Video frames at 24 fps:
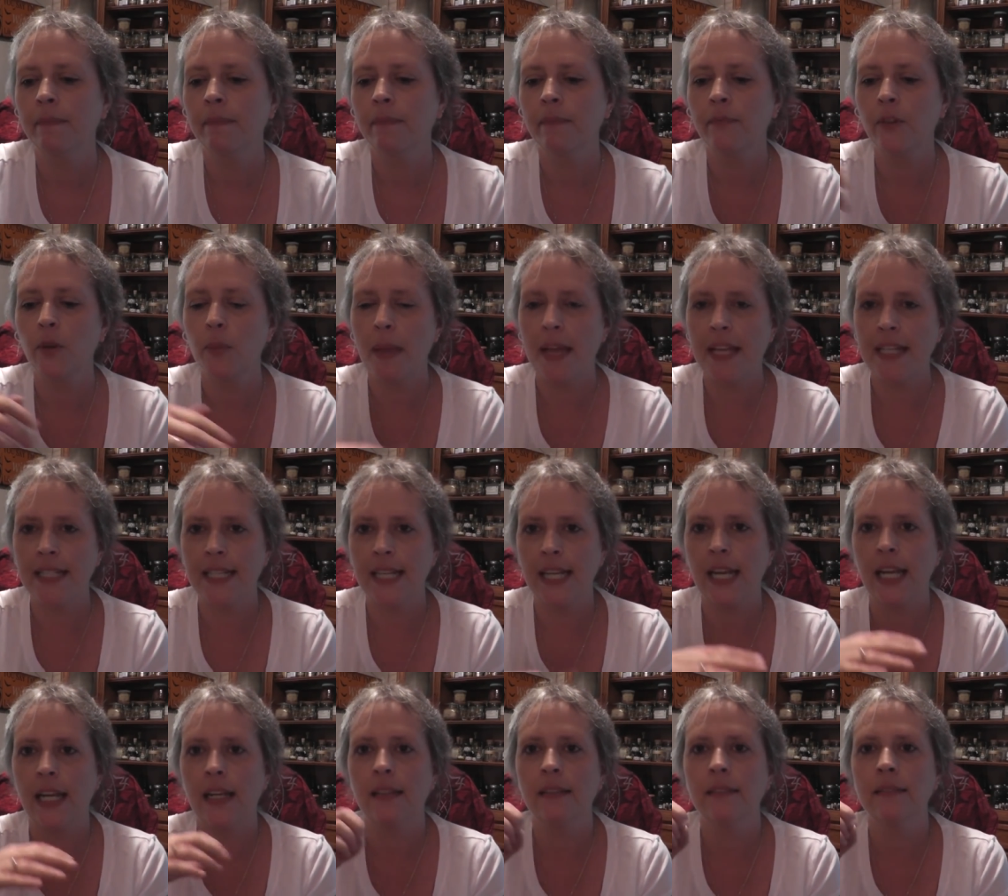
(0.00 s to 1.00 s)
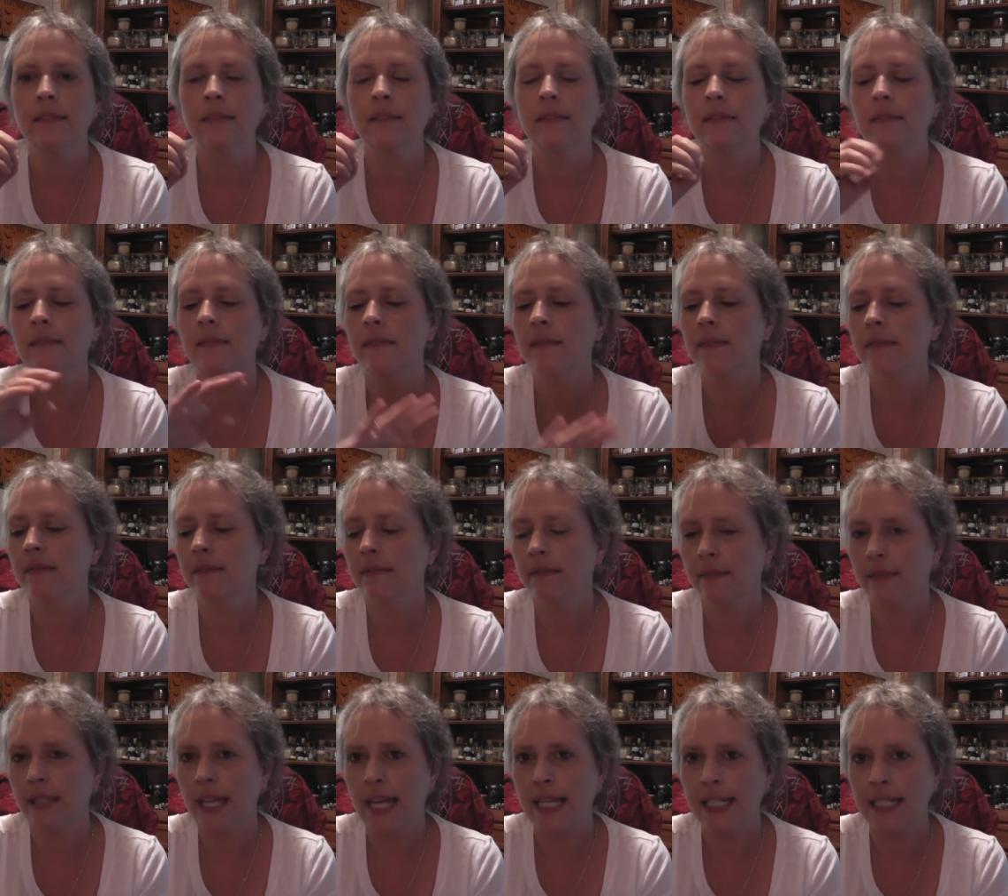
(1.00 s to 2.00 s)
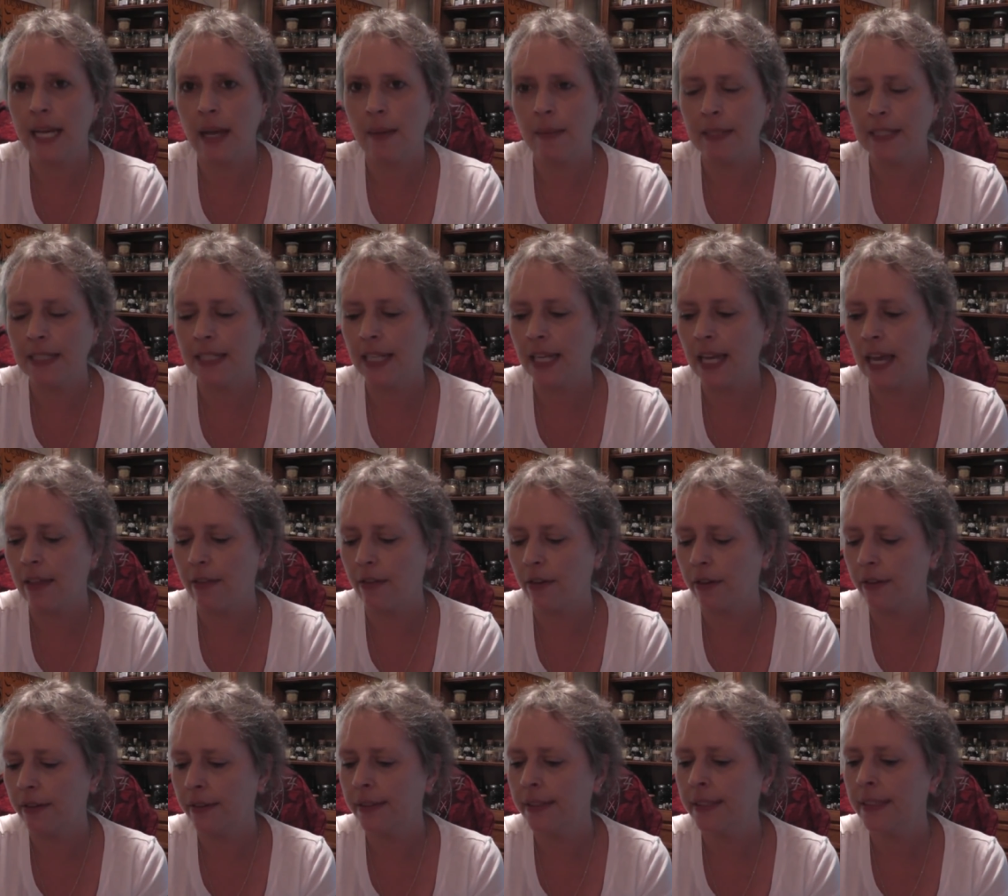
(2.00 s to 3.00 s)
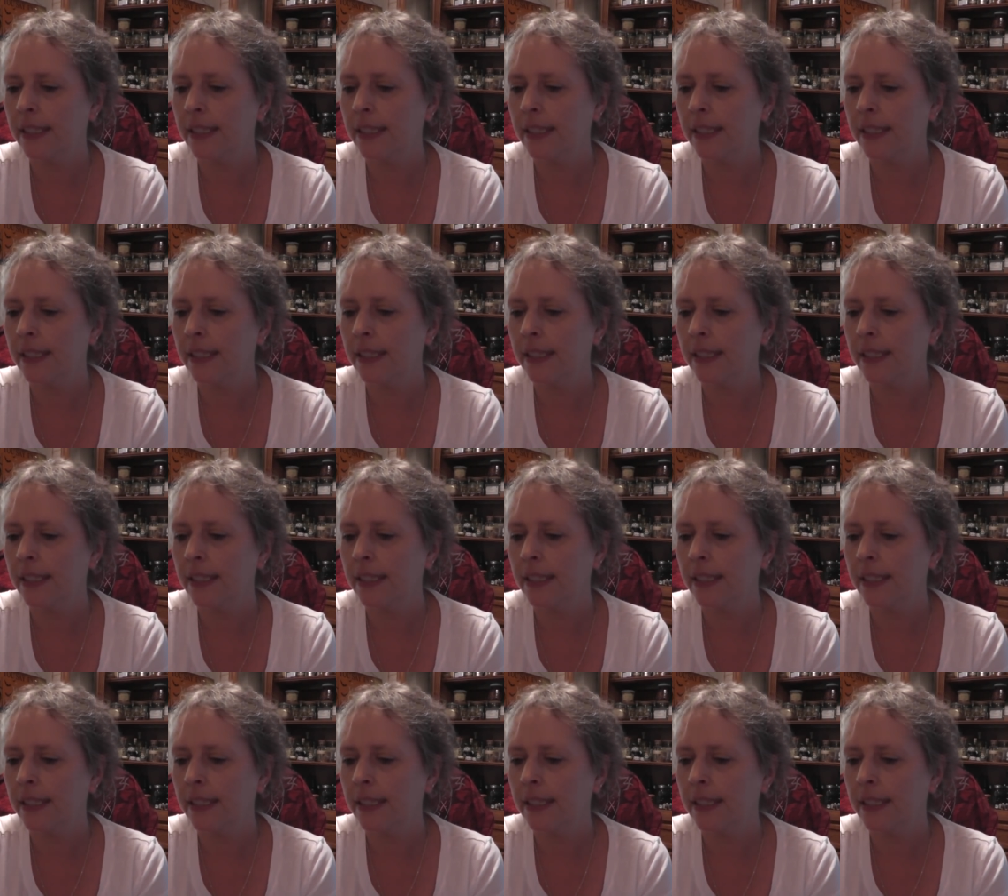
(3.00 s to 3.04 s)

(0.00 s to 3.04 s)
fermenting and coming together,